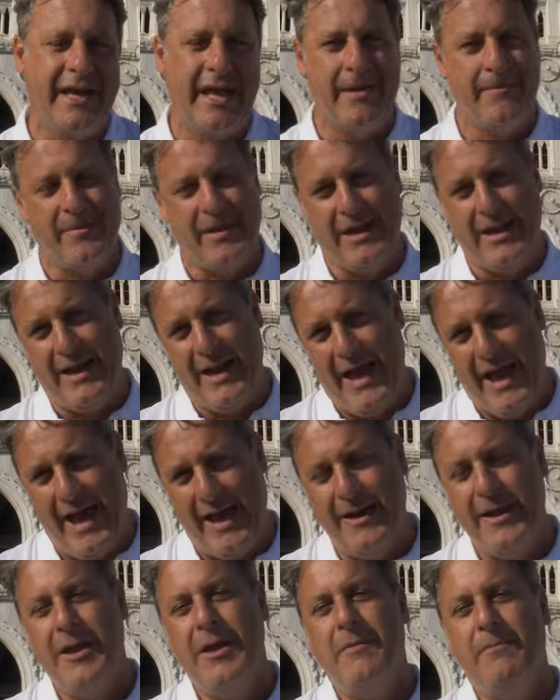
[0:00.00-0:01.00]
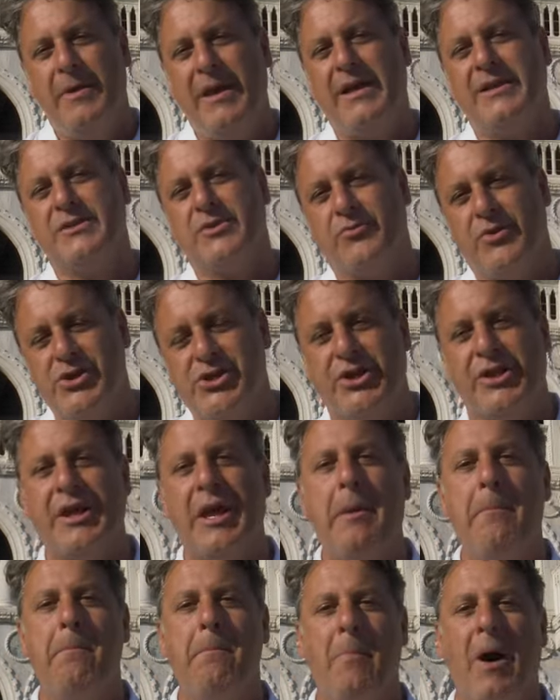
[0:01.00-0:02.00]
name that it had, because
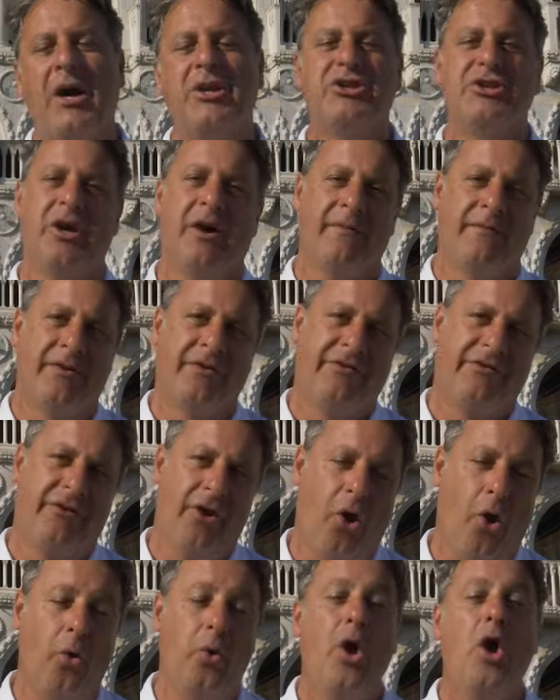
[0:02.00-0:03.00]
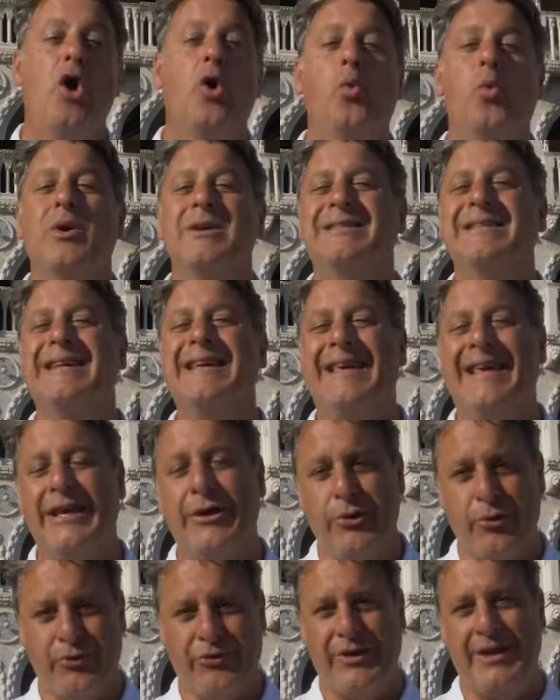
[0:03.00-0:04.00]
originally much of the stone was
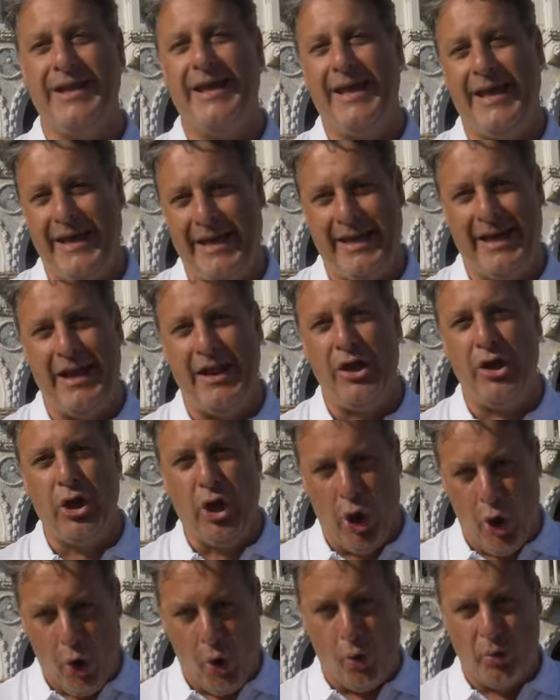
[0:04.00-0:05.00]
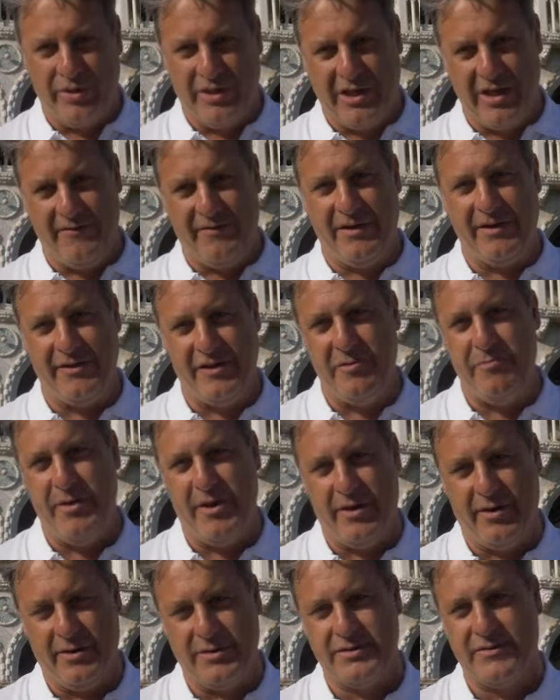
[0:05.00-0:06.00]
gilded in gold, giving the
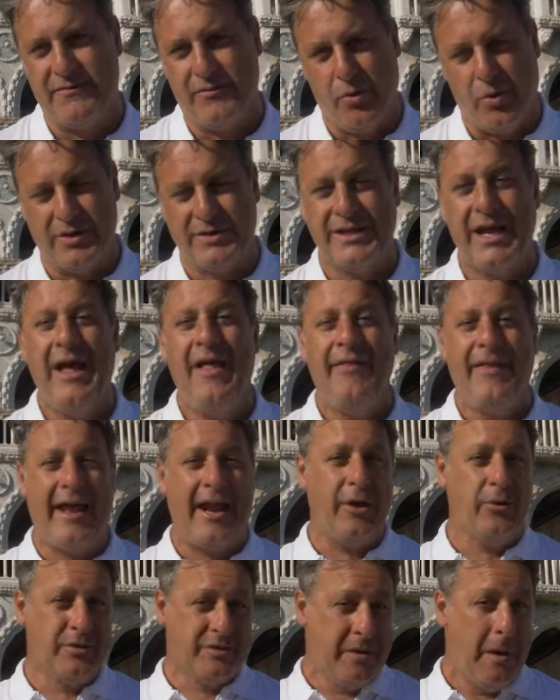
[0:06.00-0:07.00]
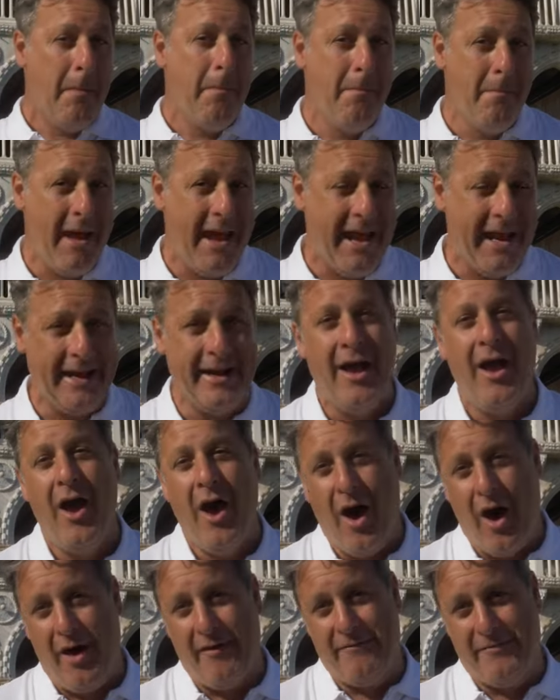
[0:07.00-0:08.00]
appearance, of course, that it was made
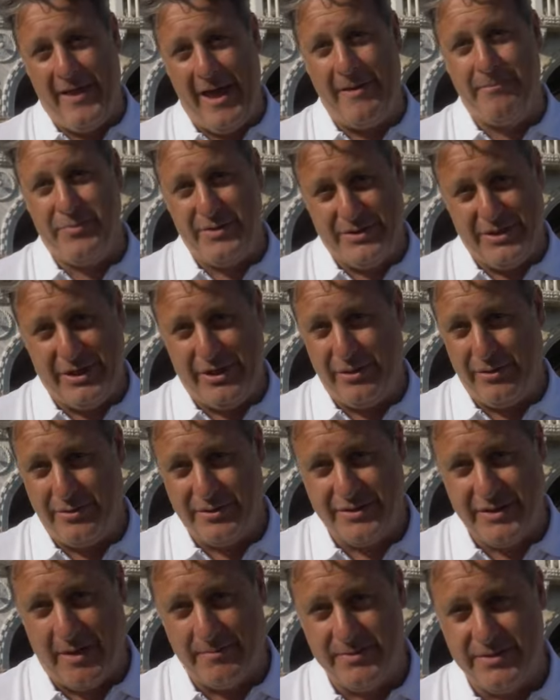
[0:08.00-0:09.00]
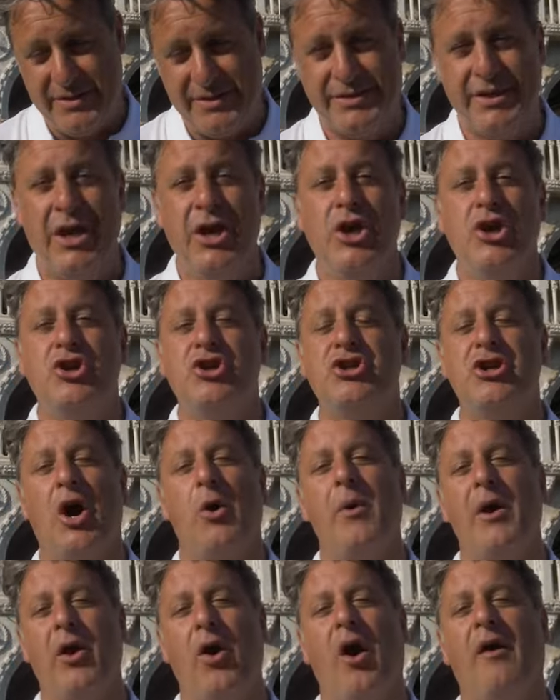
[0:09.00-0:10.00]
of that particular substance,
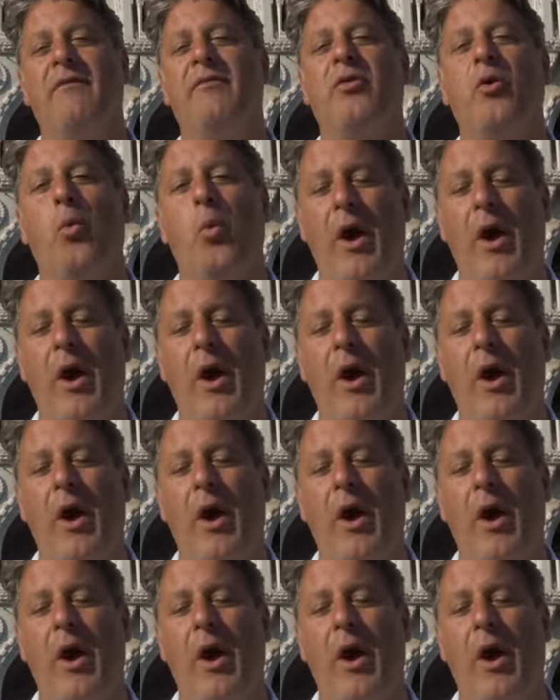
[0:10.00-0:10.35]
showing off the